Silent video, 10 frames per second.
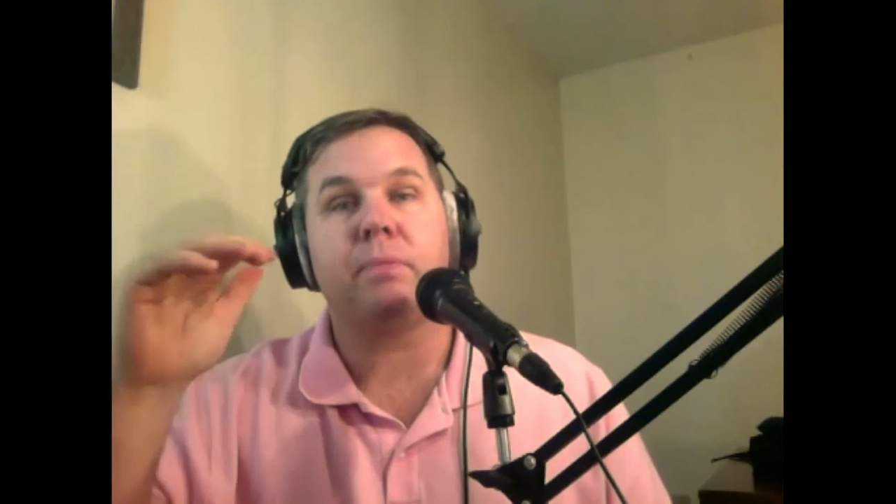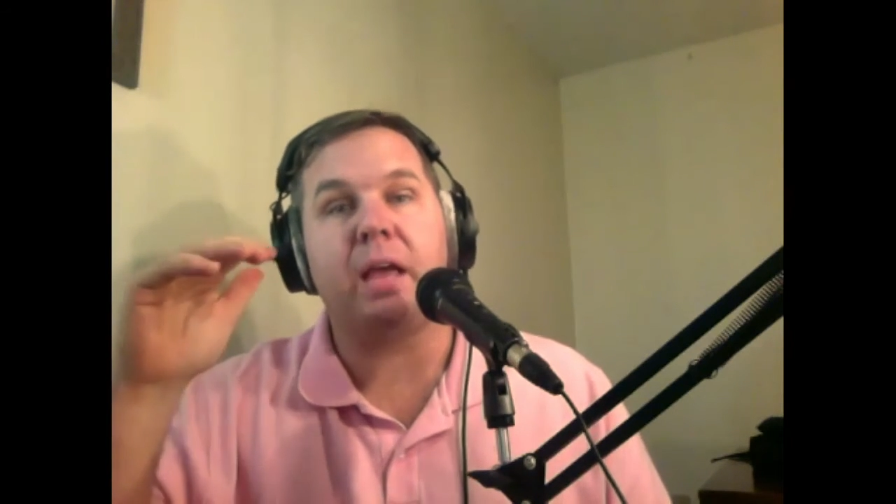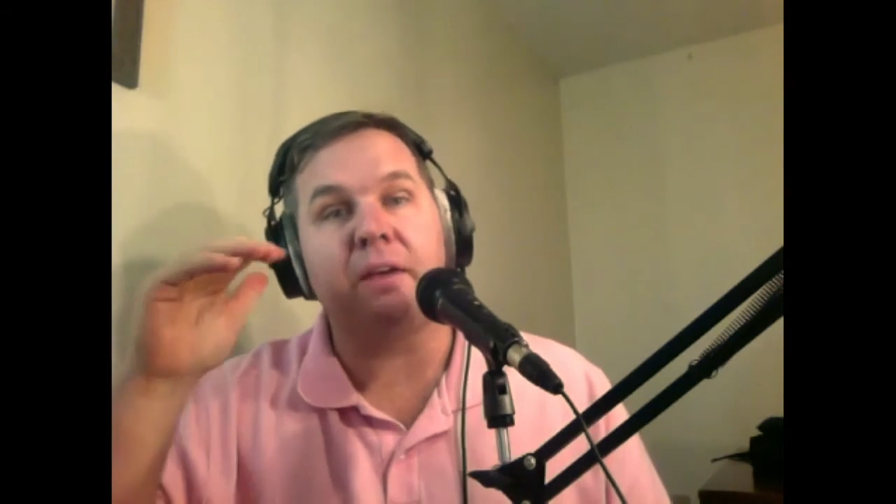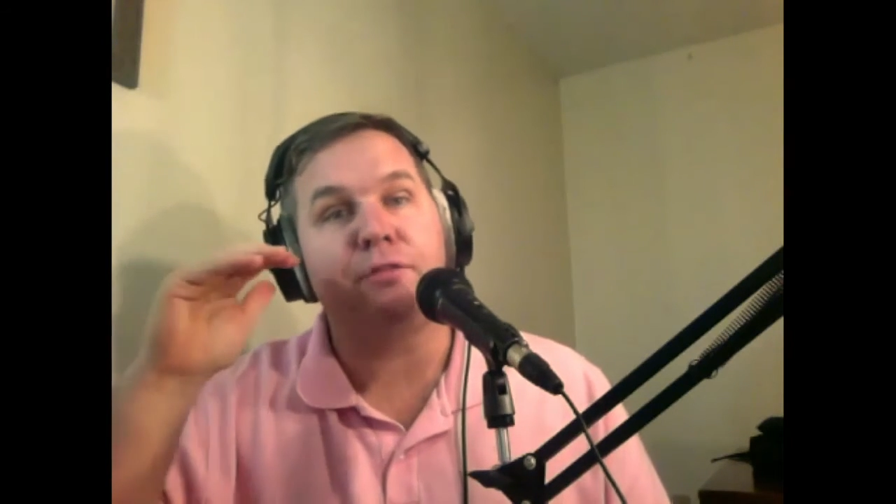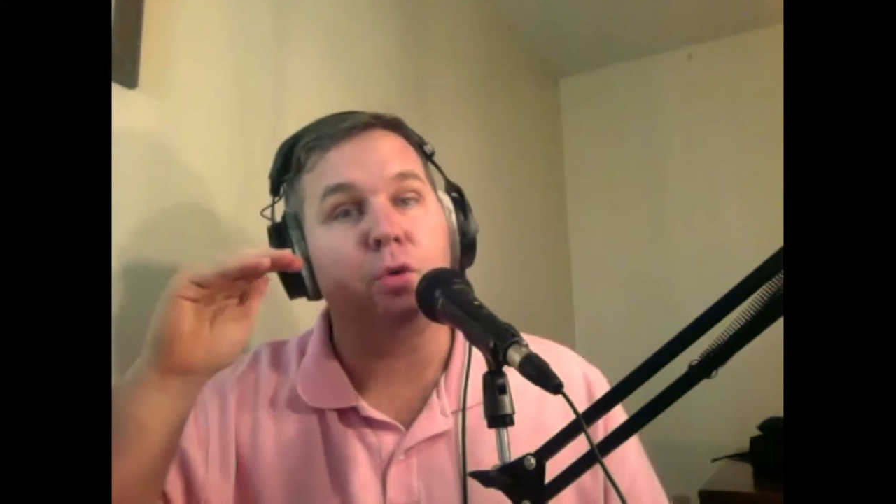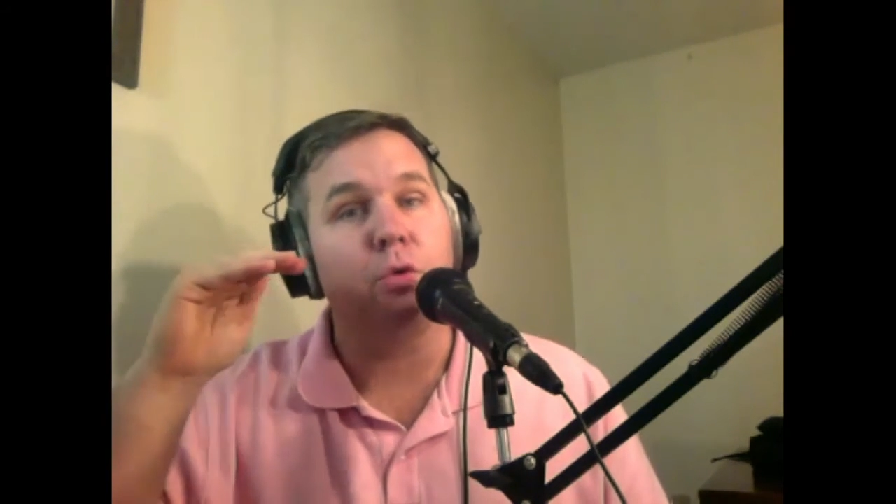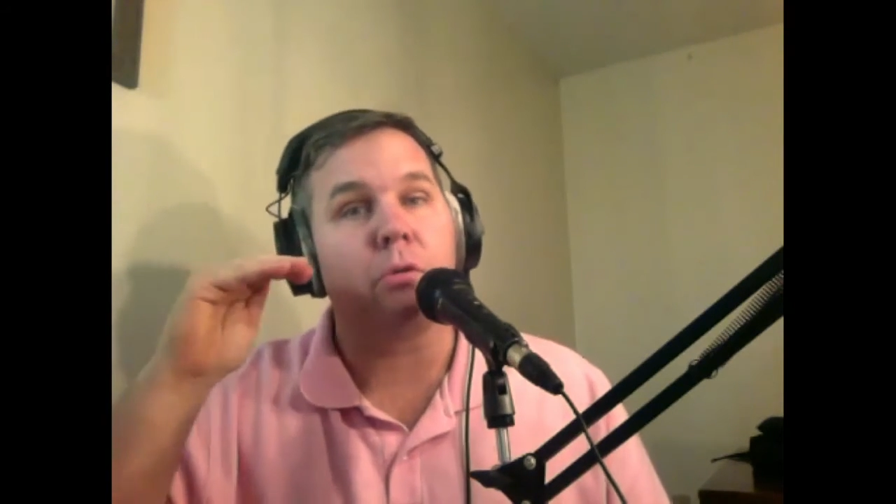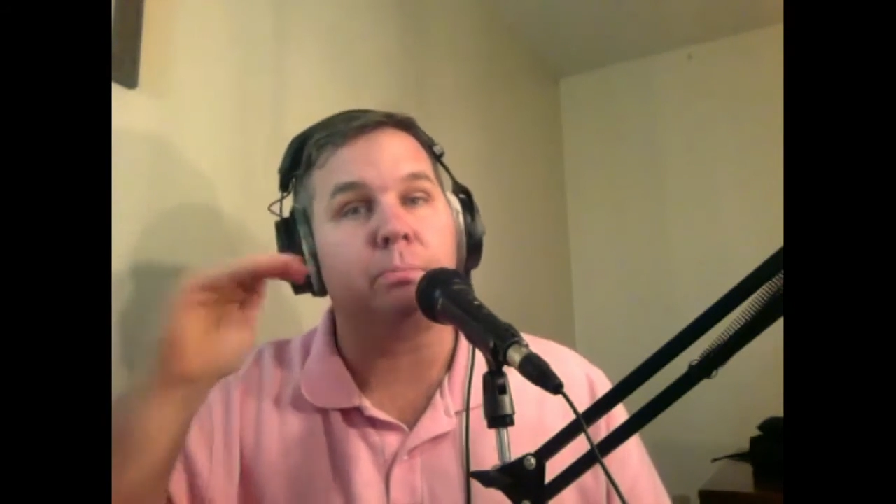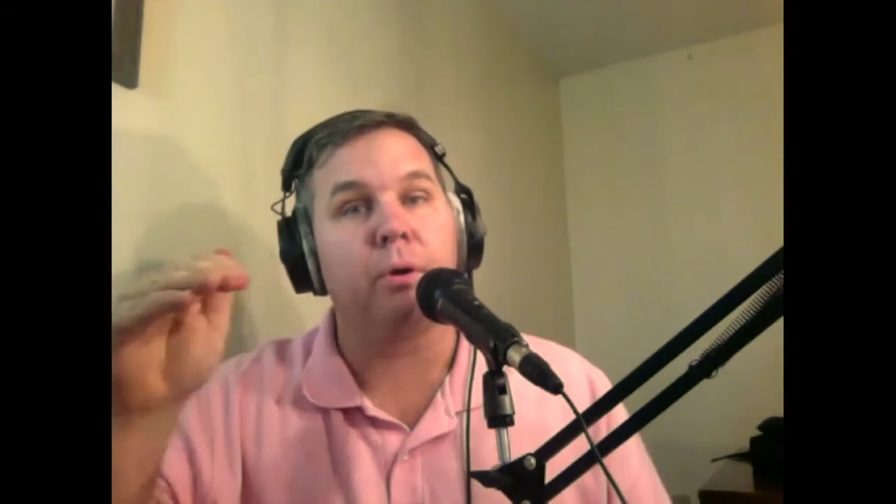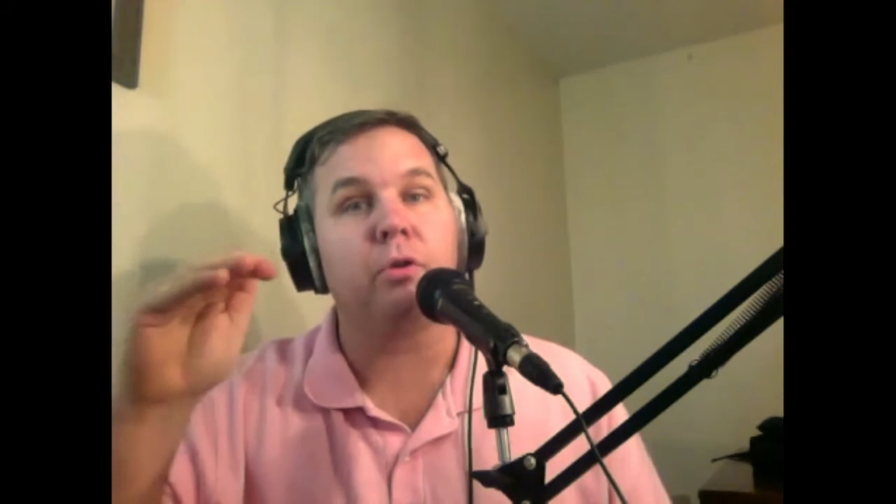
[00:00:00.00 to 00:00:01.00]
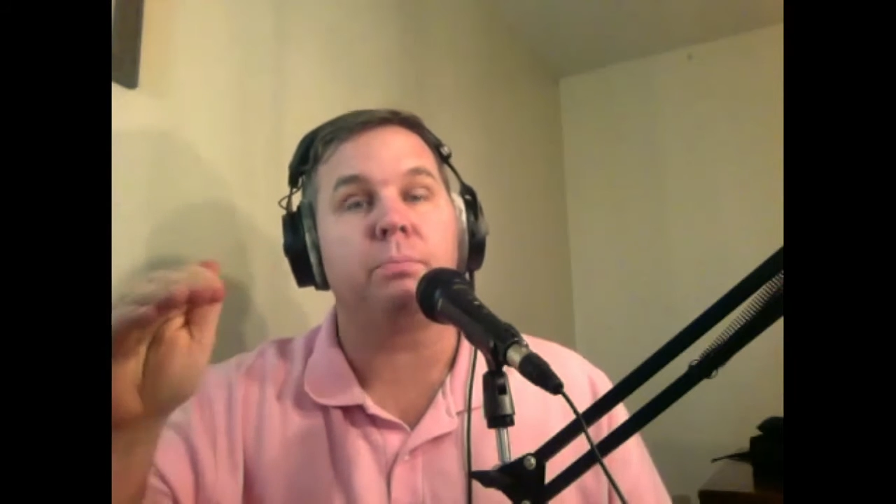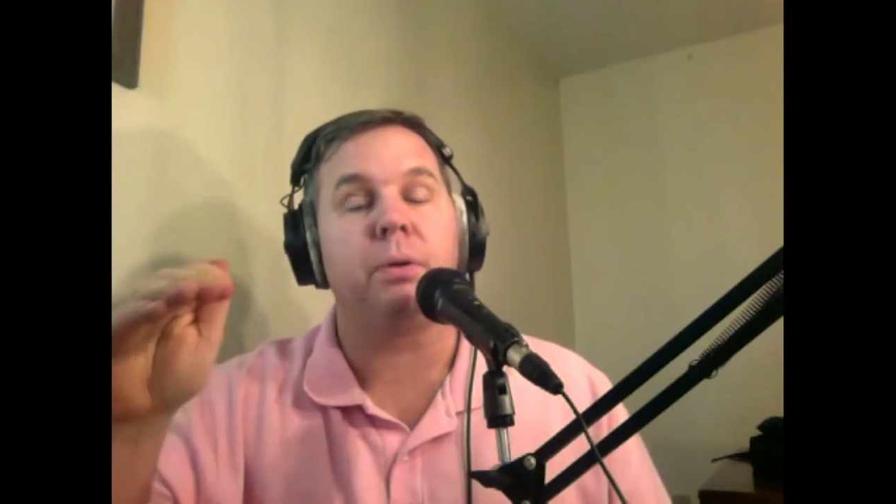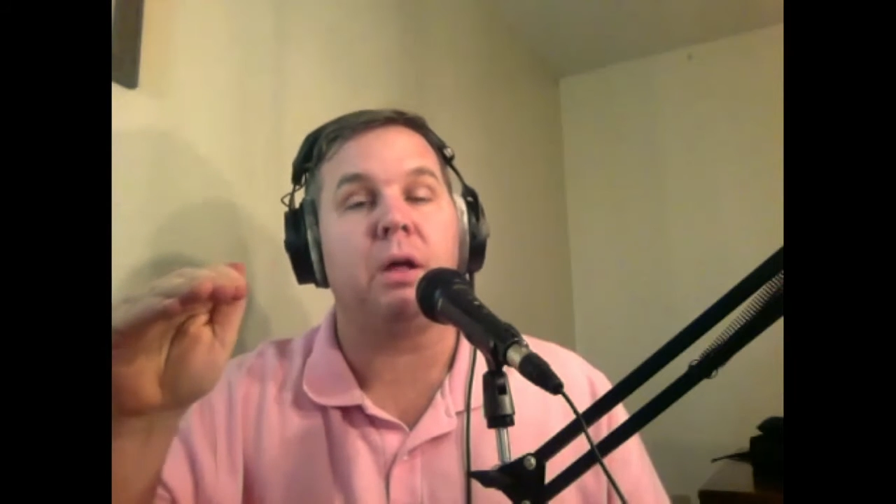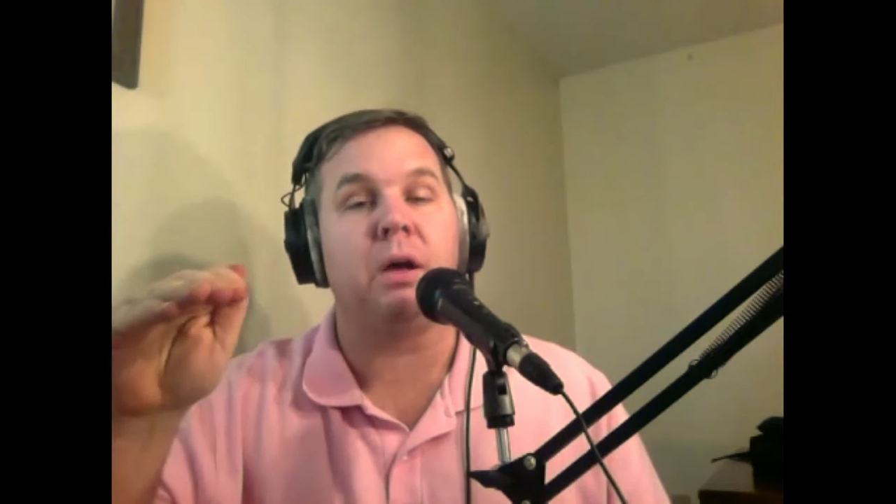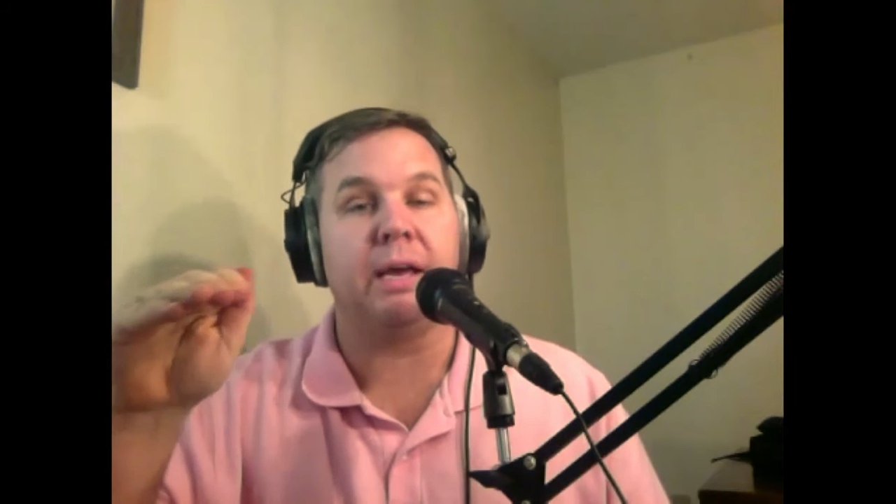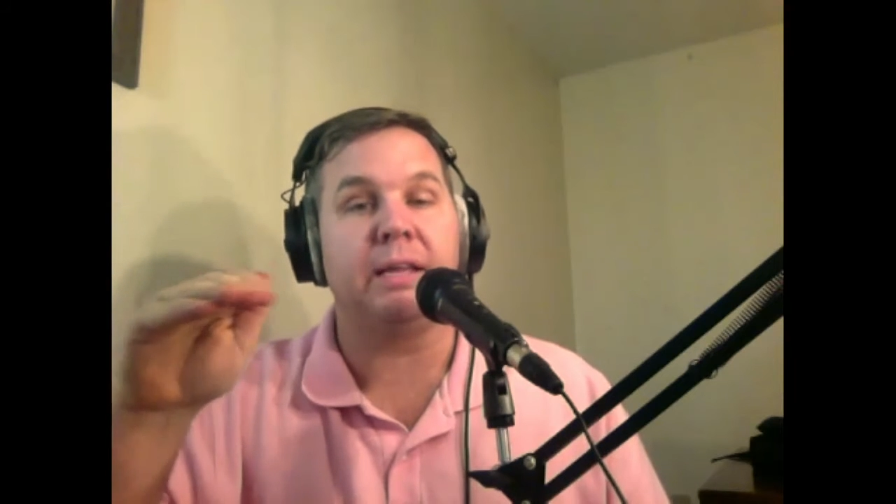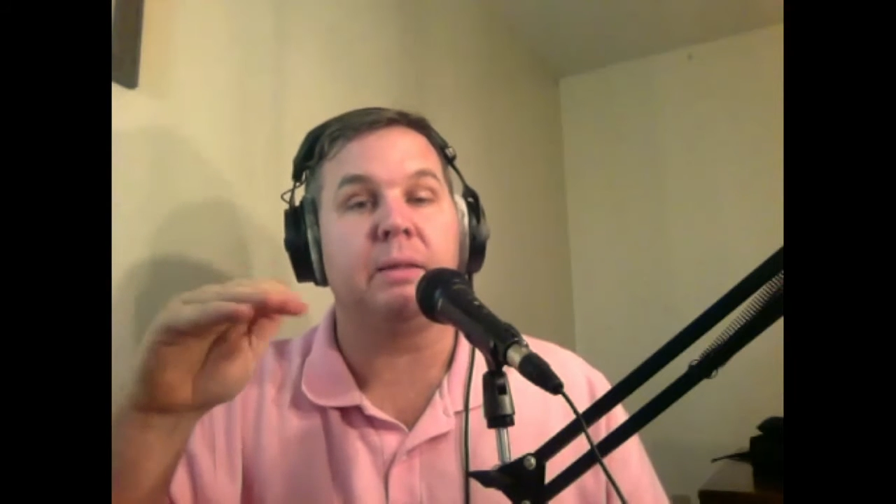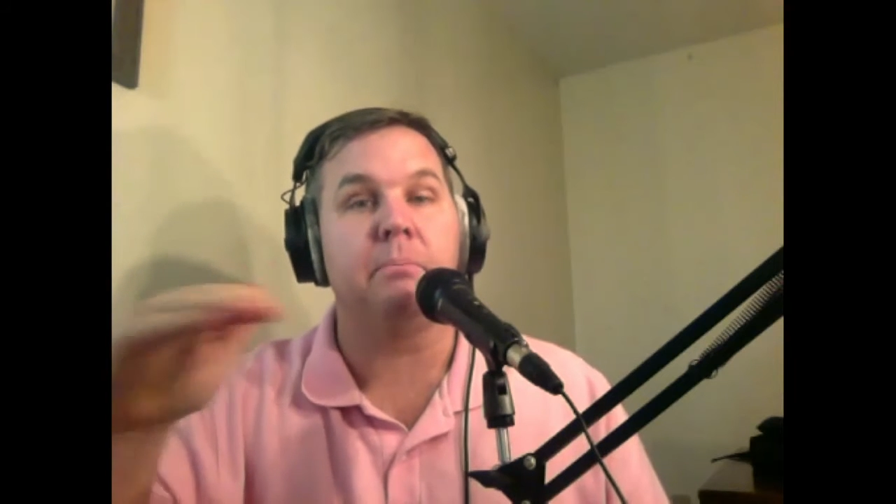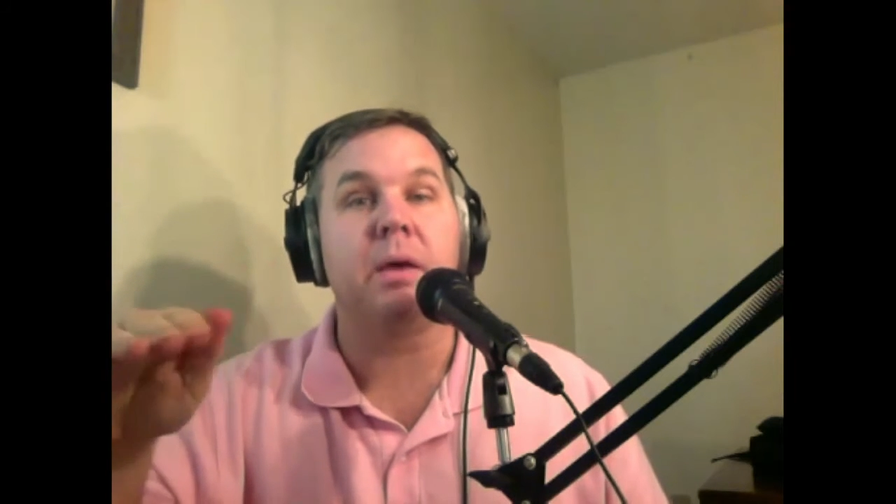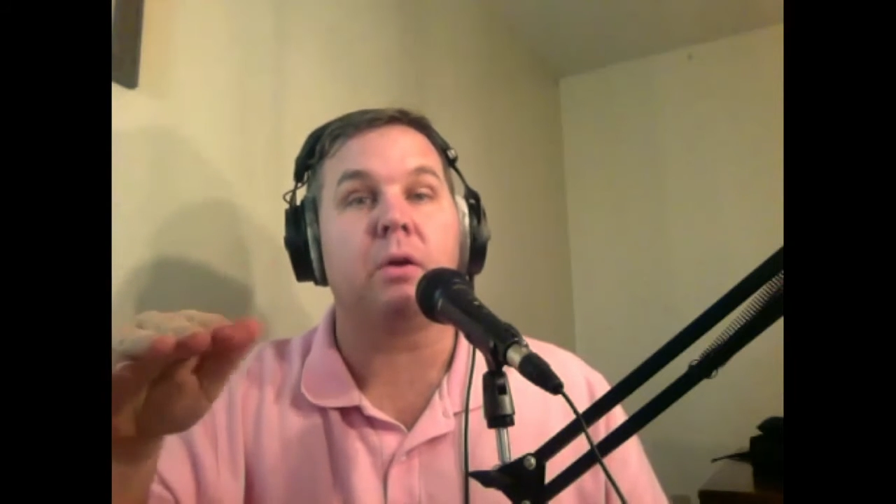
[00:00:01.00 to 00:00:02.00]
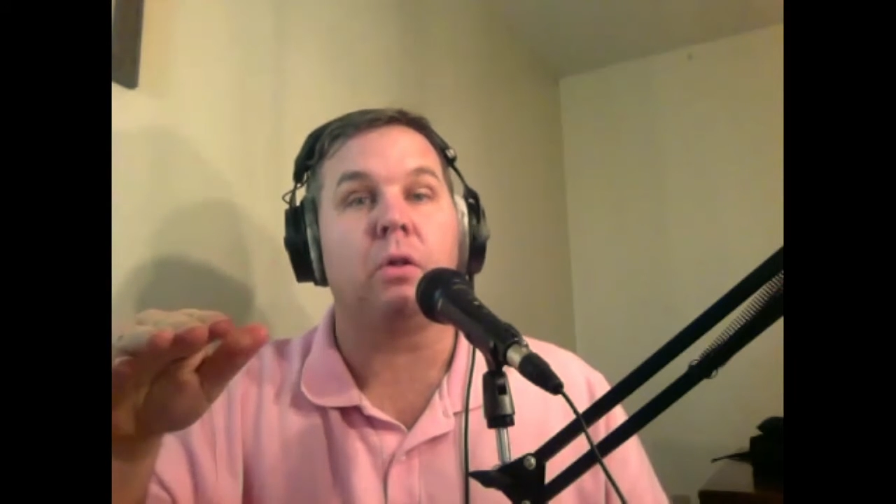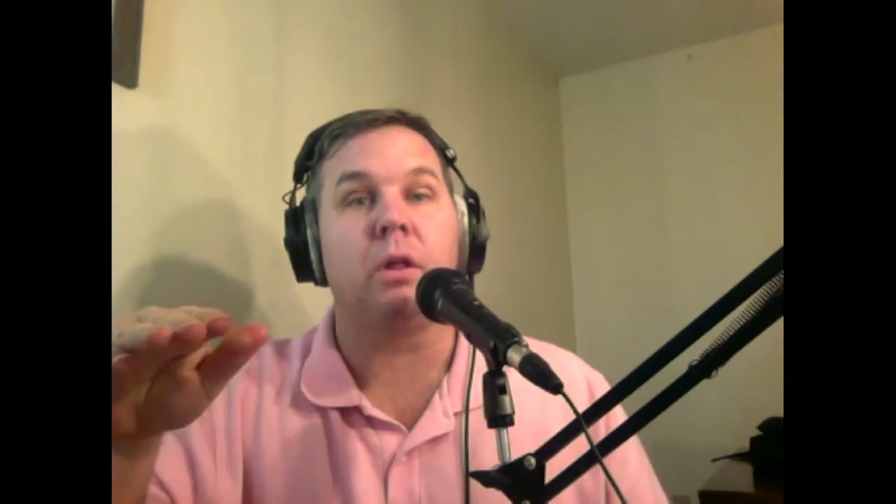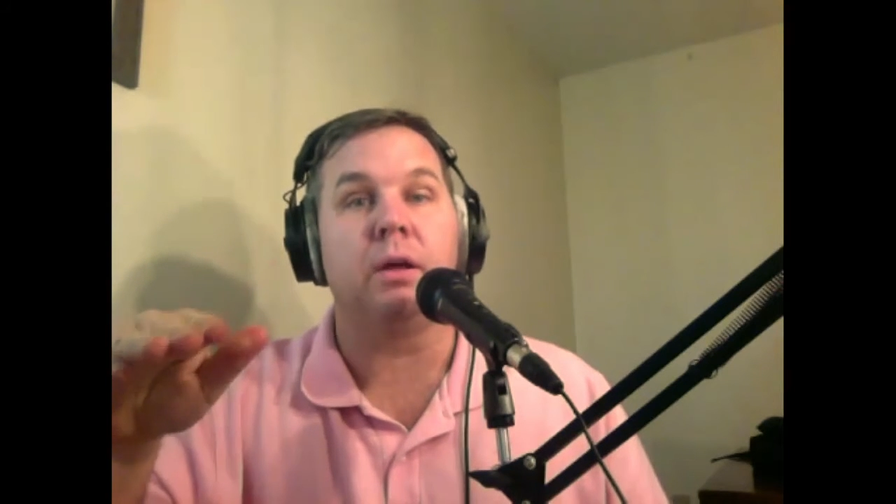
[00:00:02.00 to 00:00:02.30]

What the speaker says: if you were to pull the plug in the middle